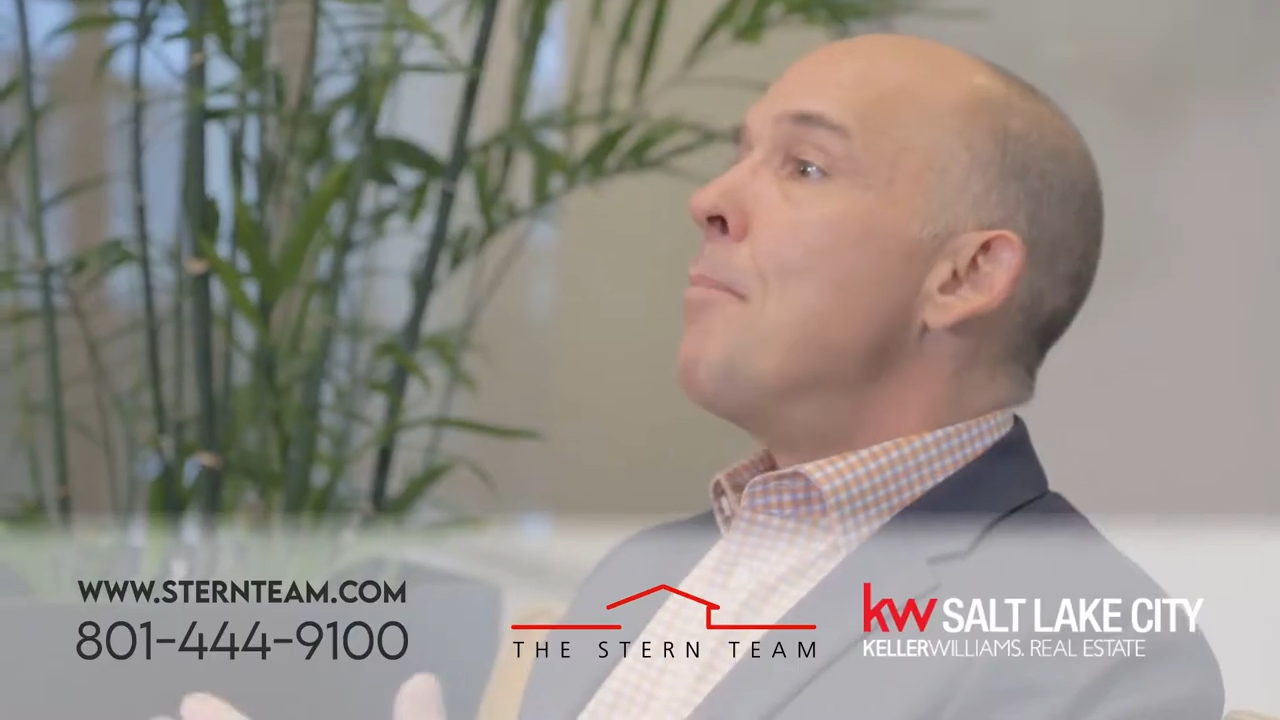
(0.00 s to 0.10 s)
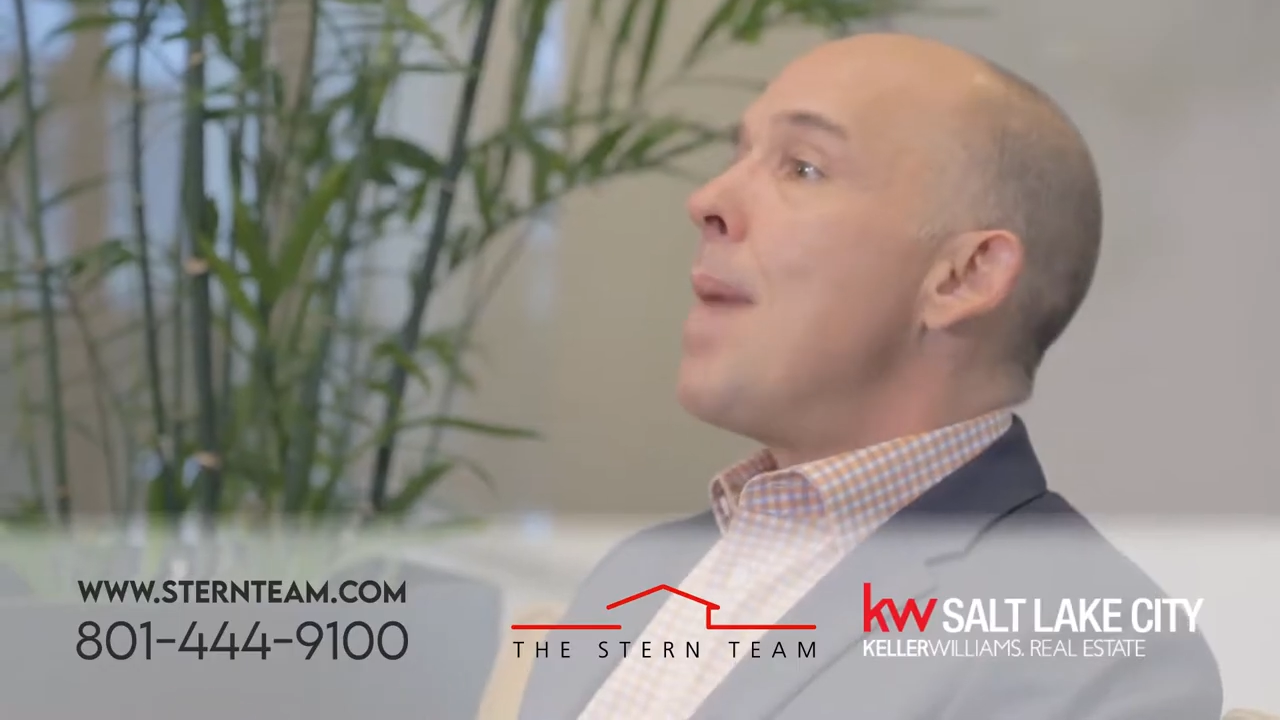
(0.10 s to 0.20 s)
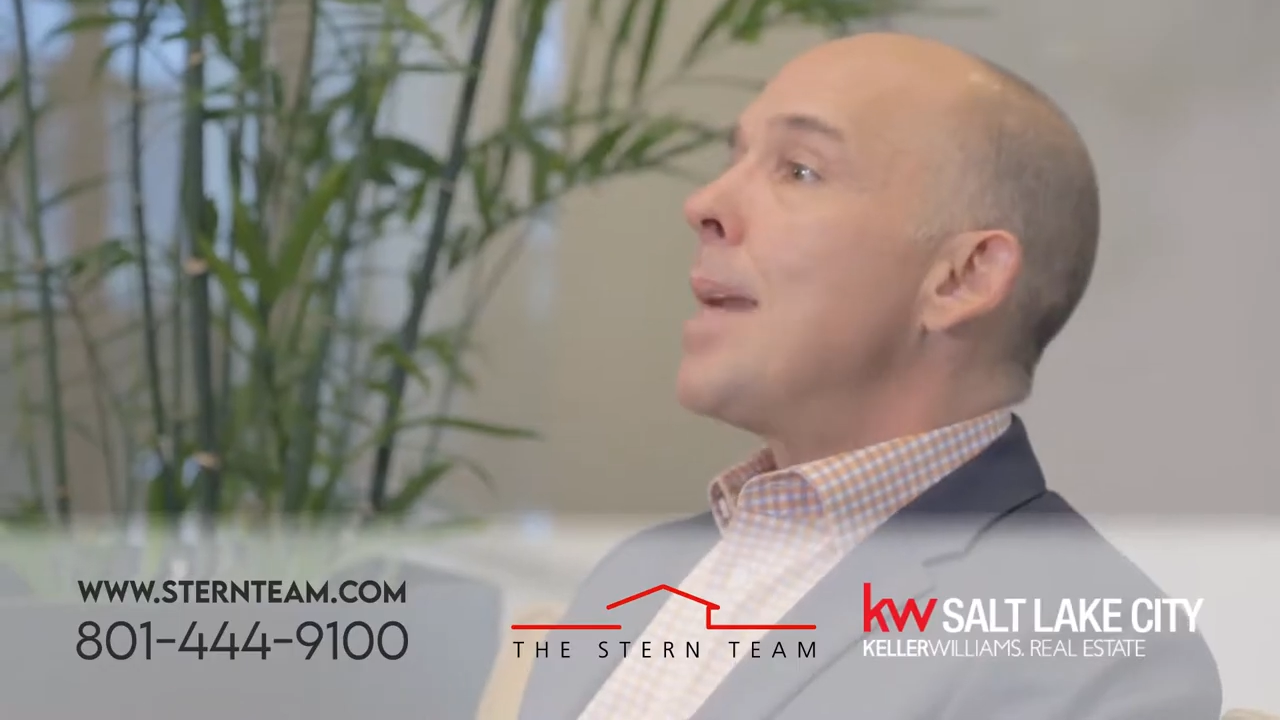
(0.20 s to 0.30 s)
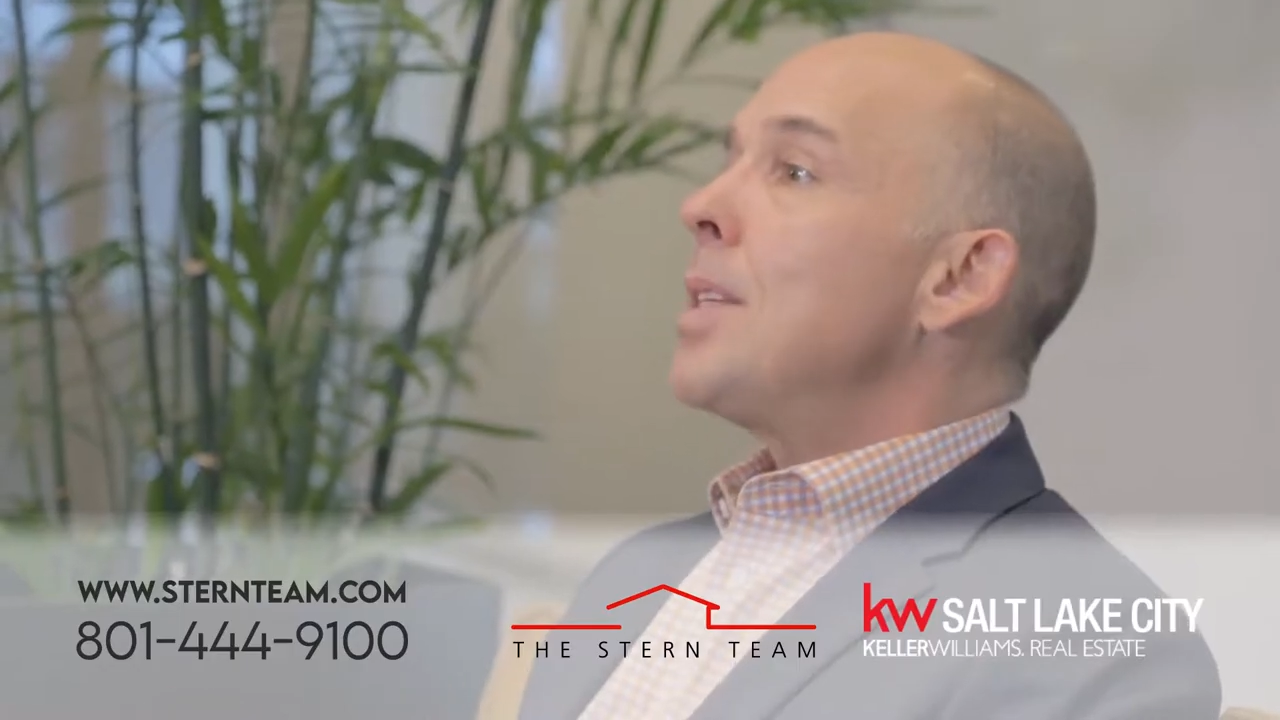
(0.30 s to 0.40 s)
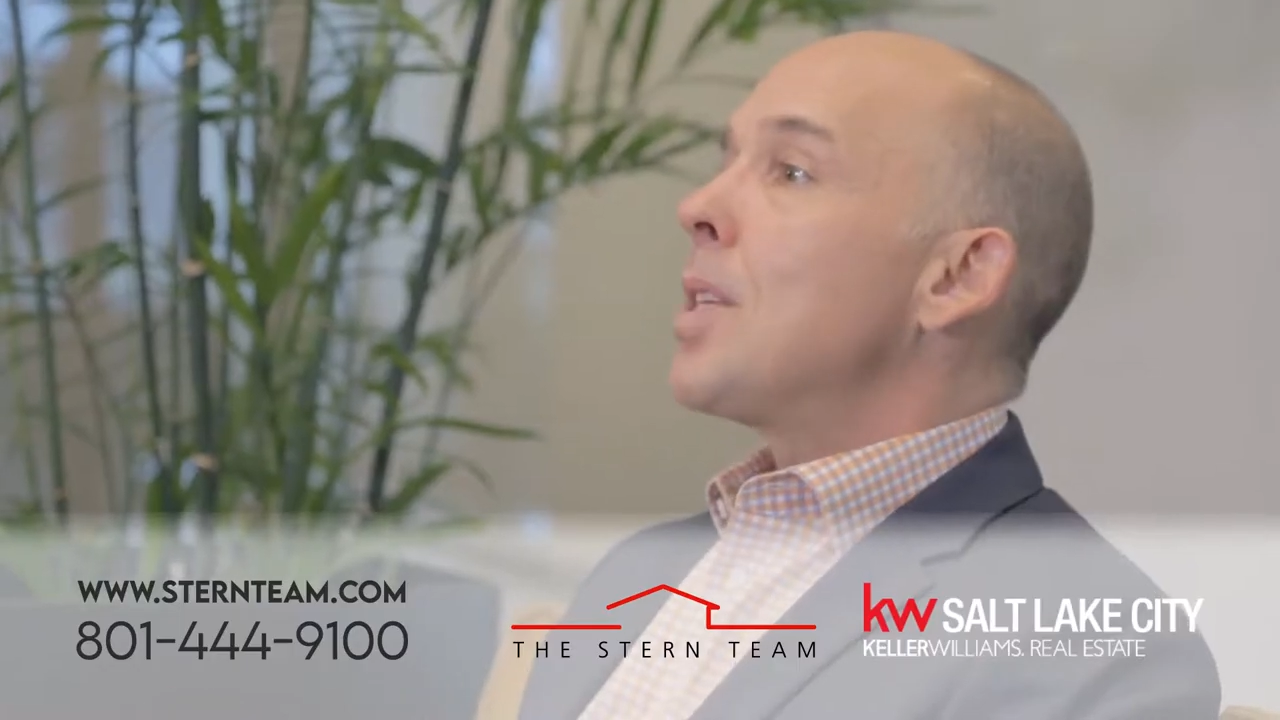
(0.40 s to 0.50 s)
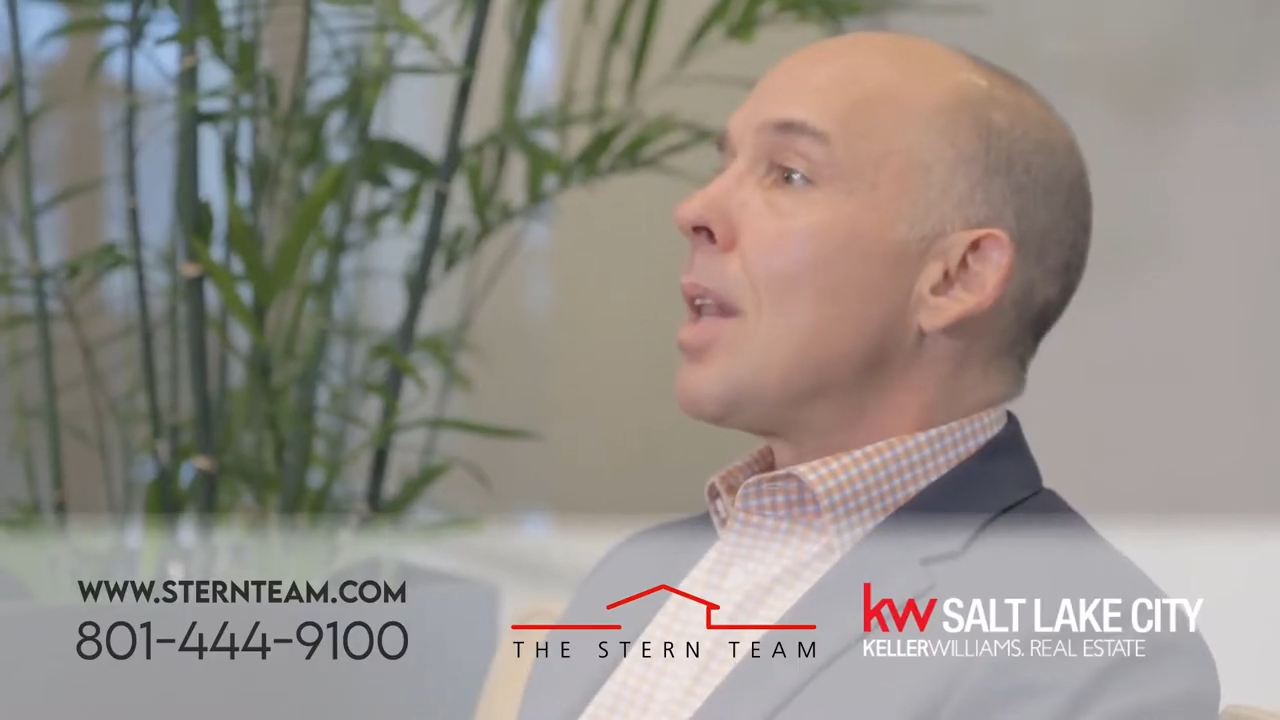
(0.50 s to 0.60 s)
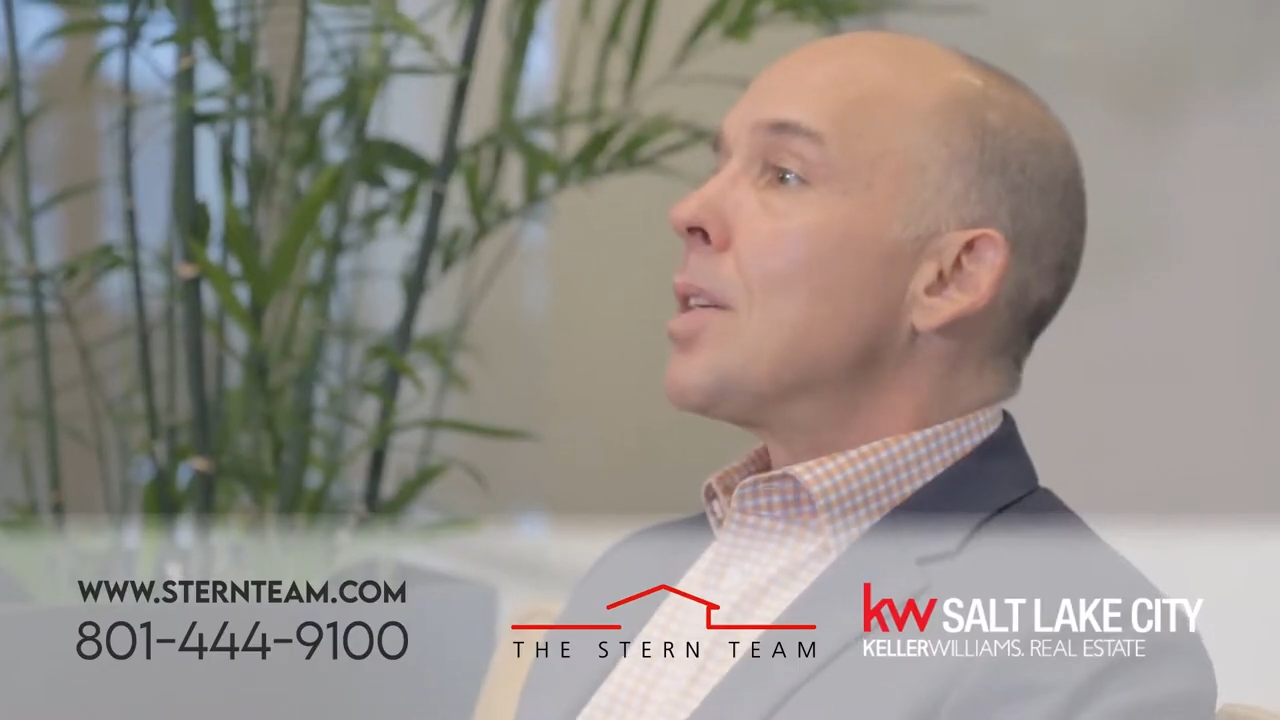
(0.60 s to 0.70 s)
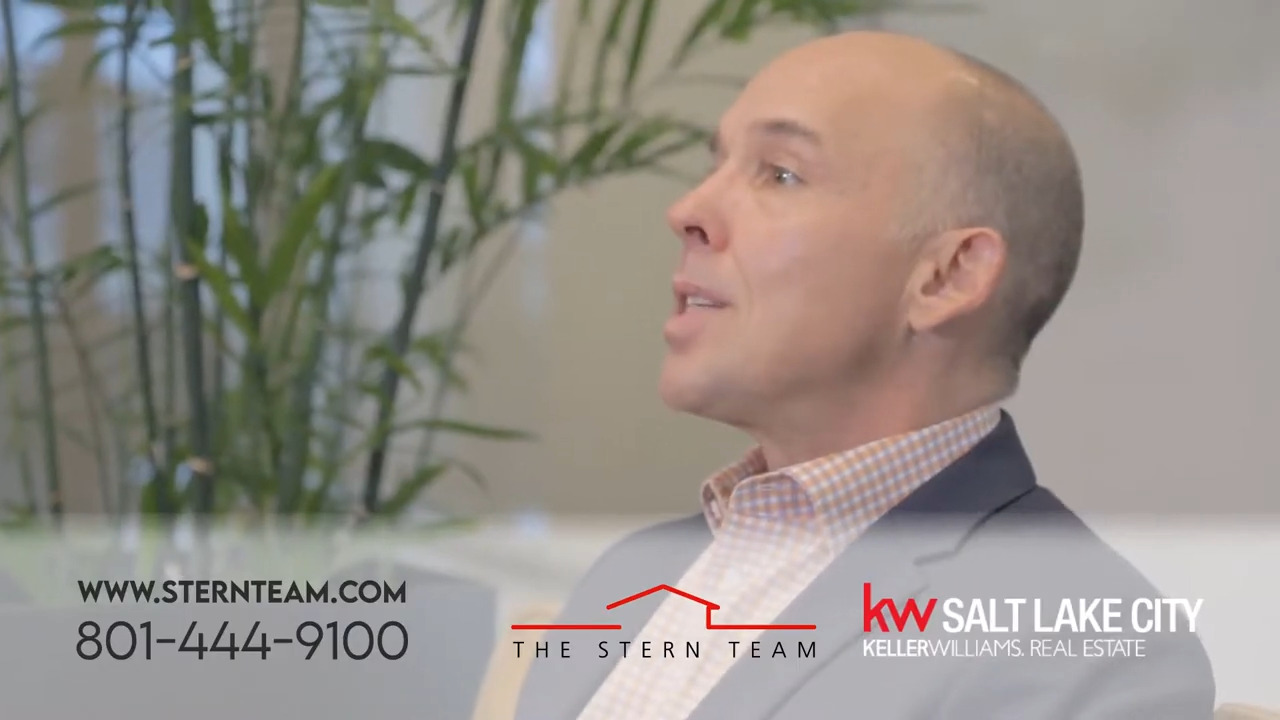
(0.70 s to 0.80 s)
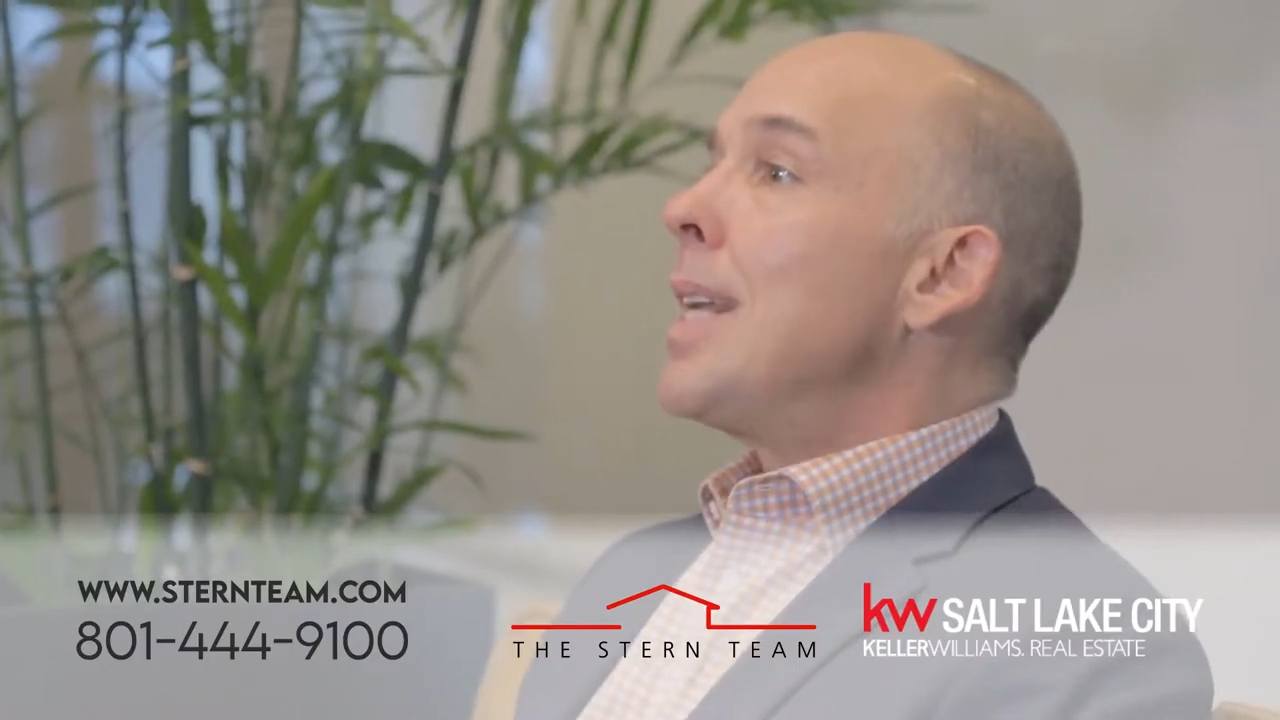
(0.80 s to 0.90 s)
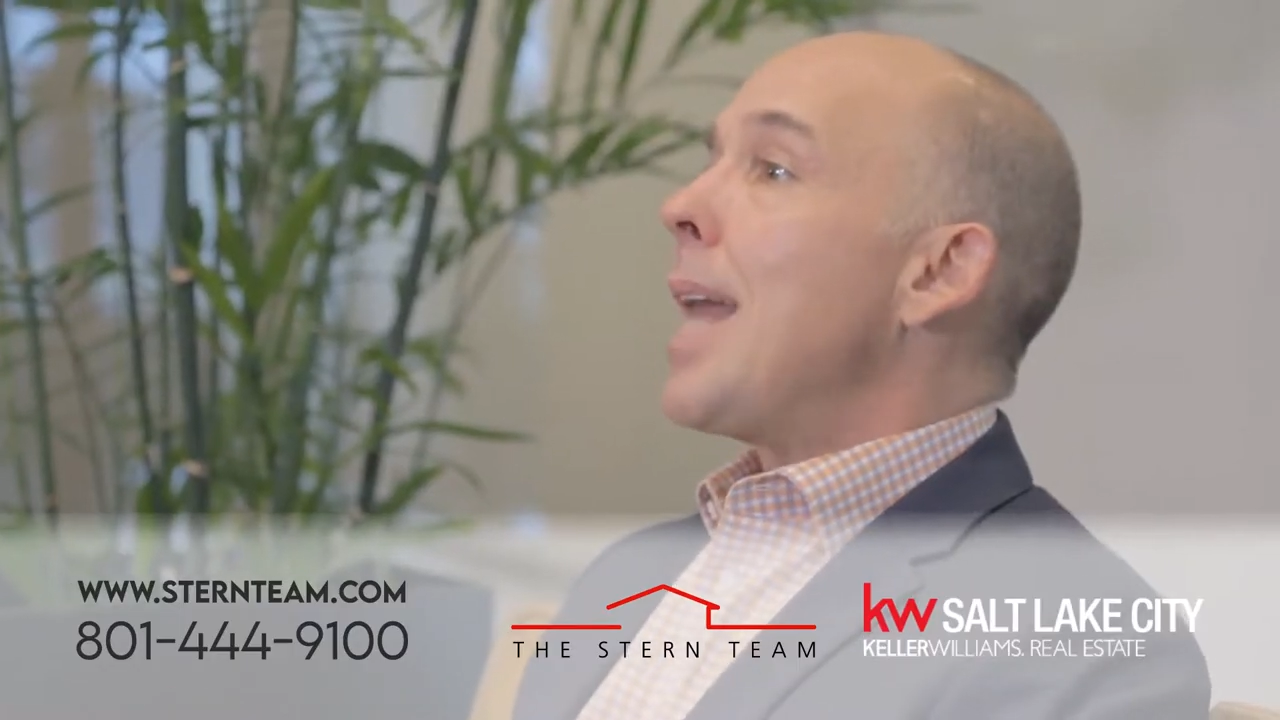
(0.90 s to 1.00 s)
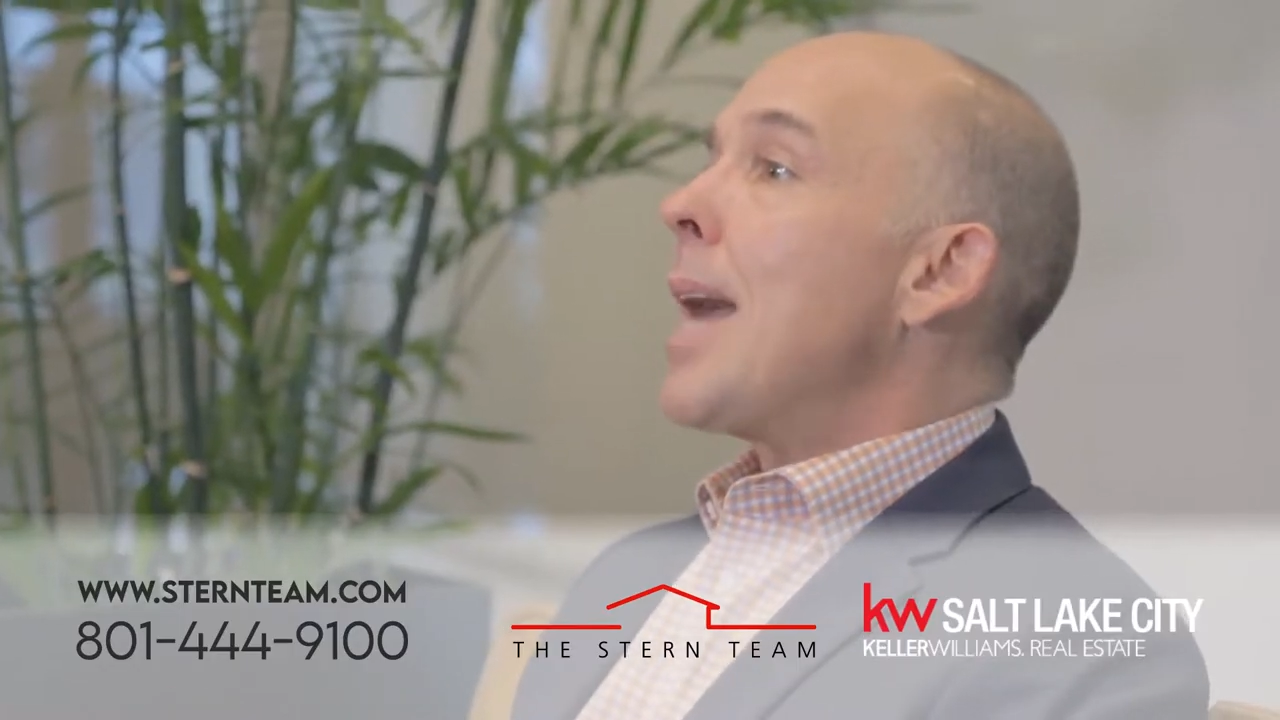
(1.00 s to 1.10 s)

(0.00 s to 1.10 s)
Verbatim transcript: many sellers need